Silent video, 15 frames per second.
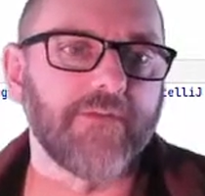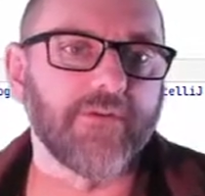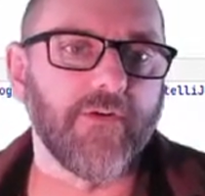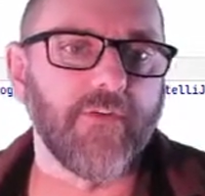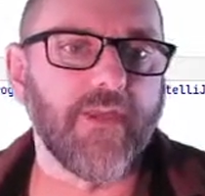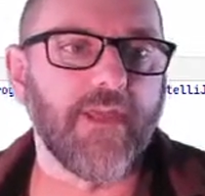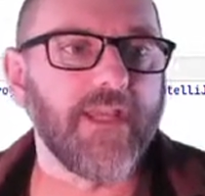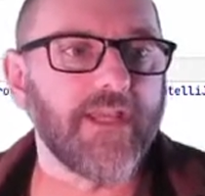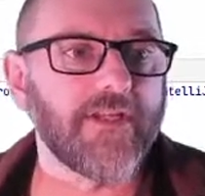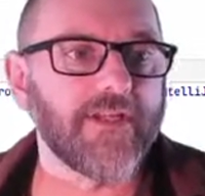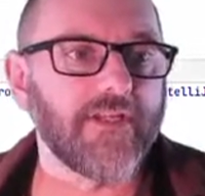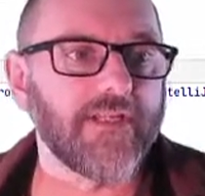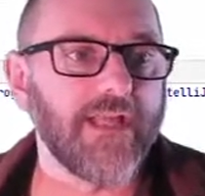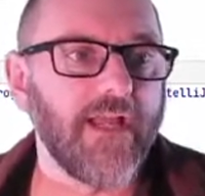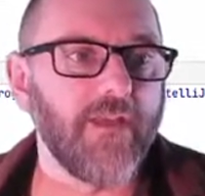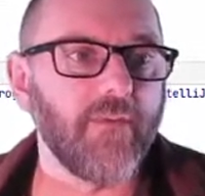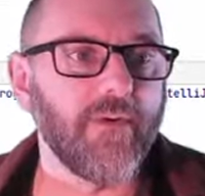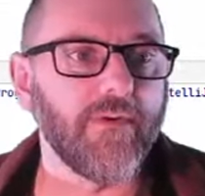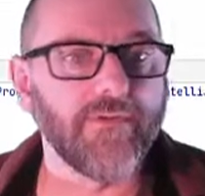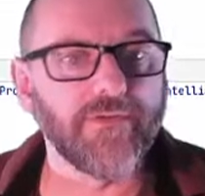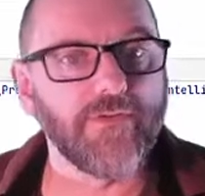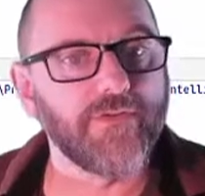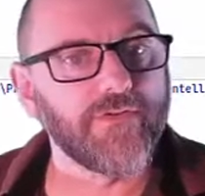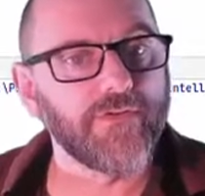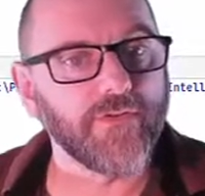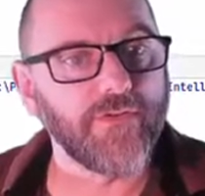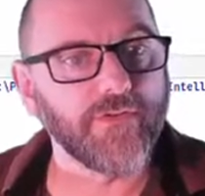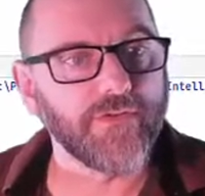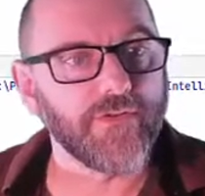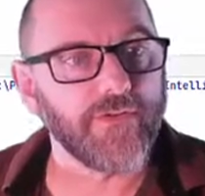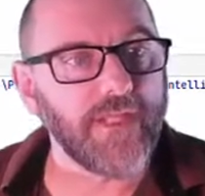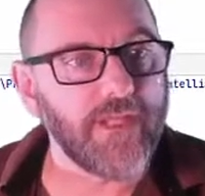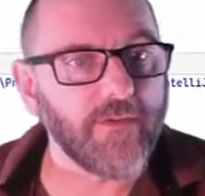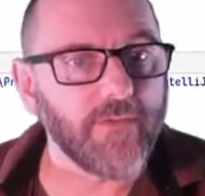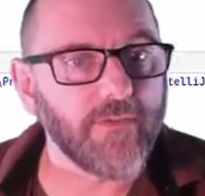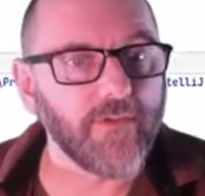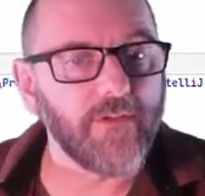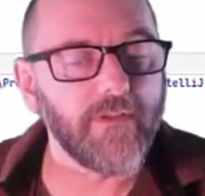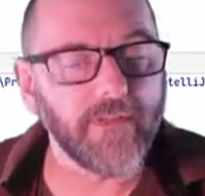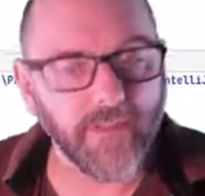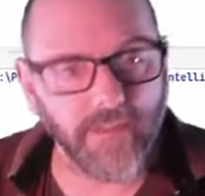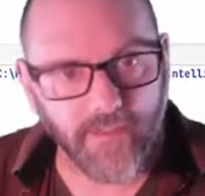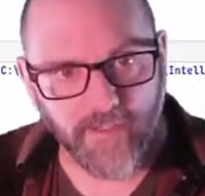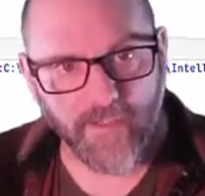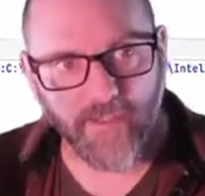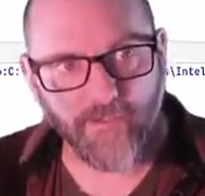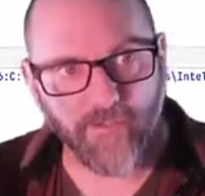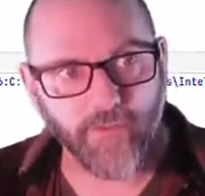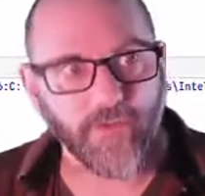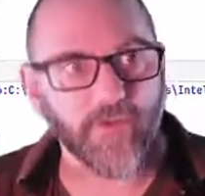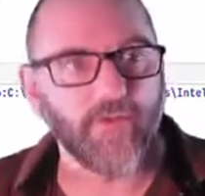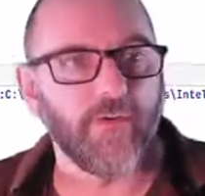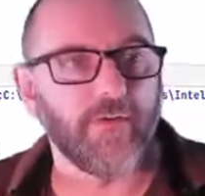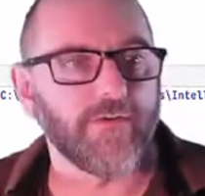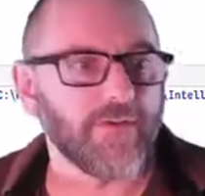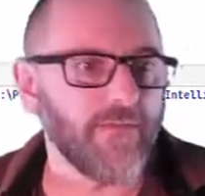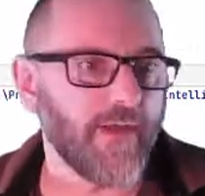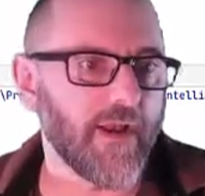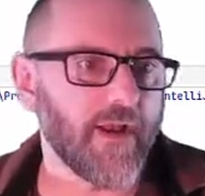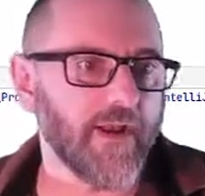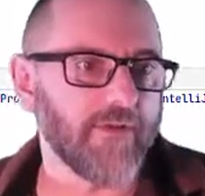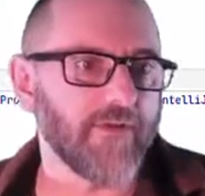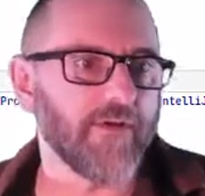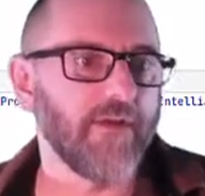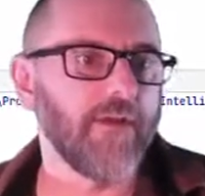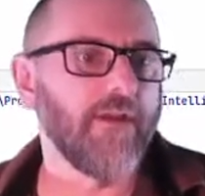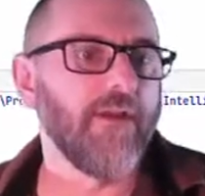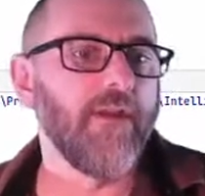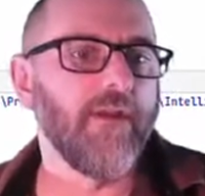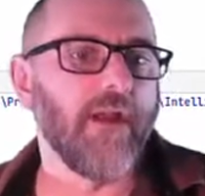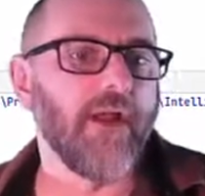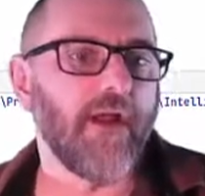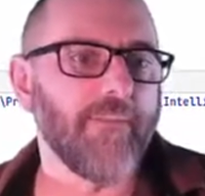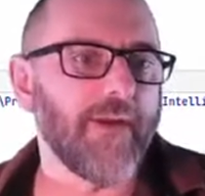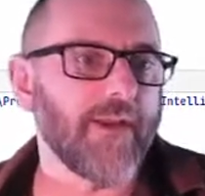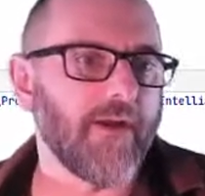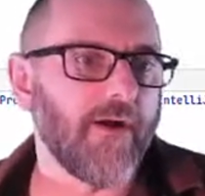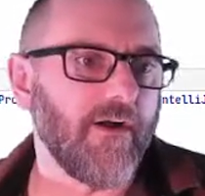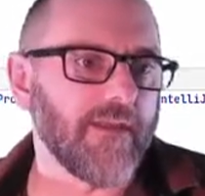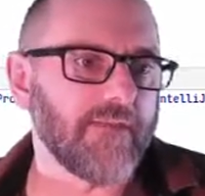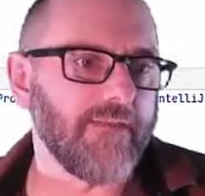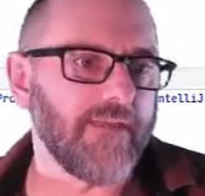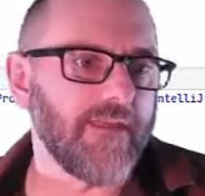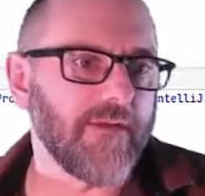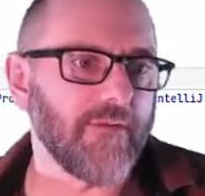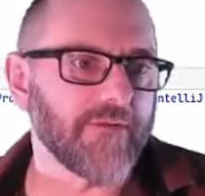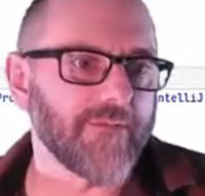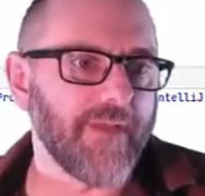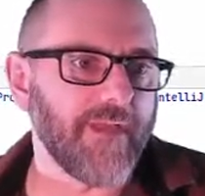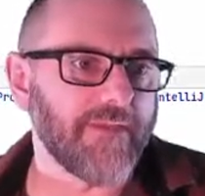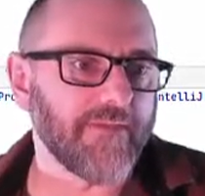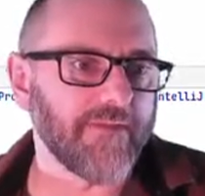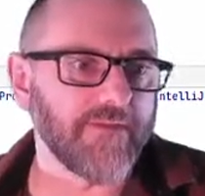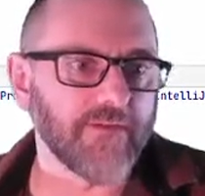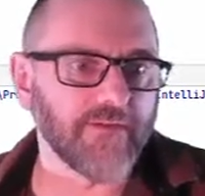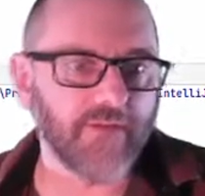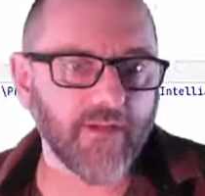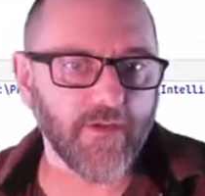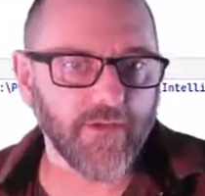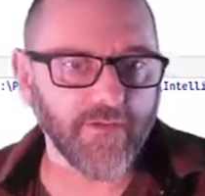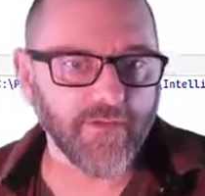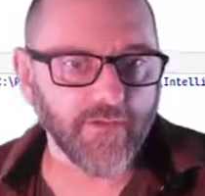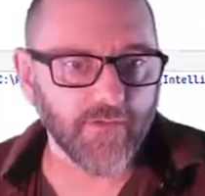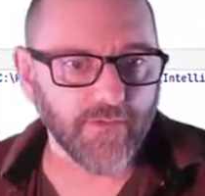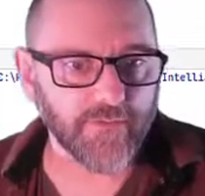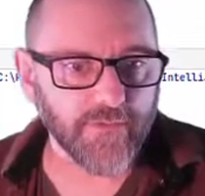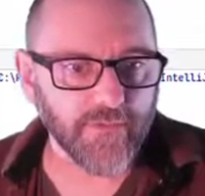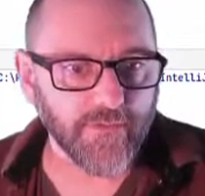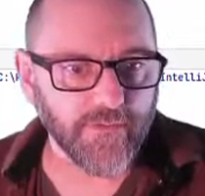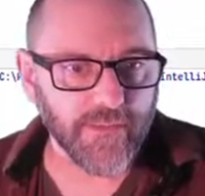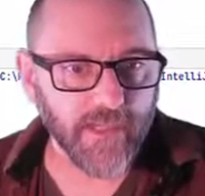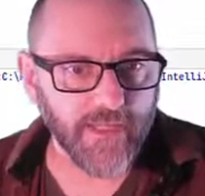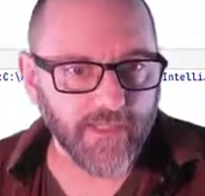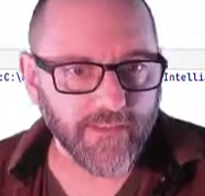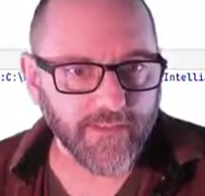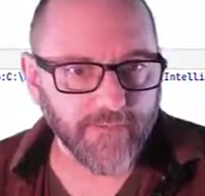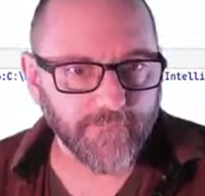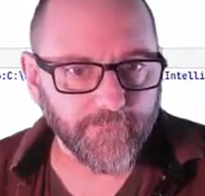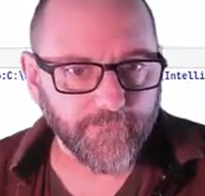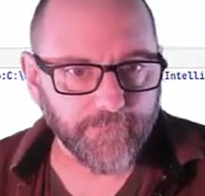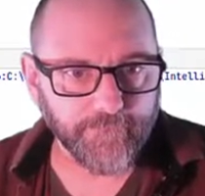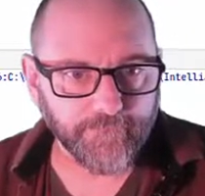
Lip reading: So we can actually tell whether two circles are equal, quote unquote, to one another by calling the equals method. So if I go to circle 2 test,